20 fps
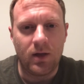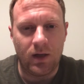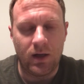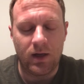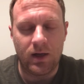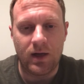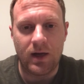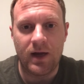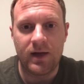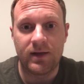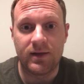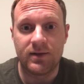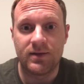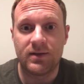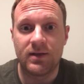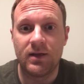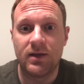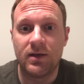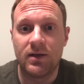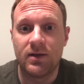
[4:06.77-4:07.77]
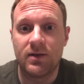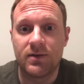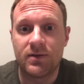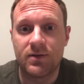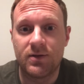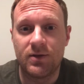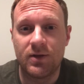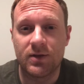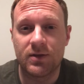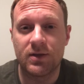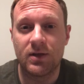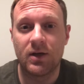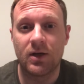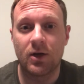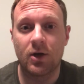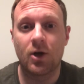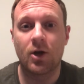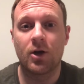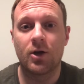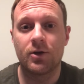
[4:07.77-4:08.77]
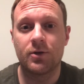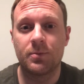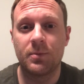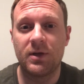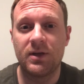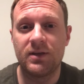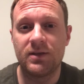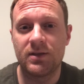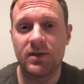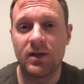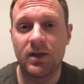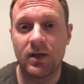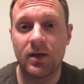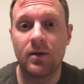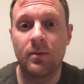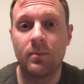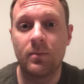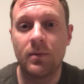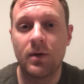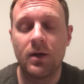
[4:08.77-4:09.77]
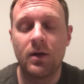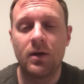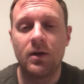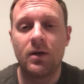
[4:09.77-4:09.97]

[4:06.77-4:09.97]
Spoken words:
I can see is just an encouragement to him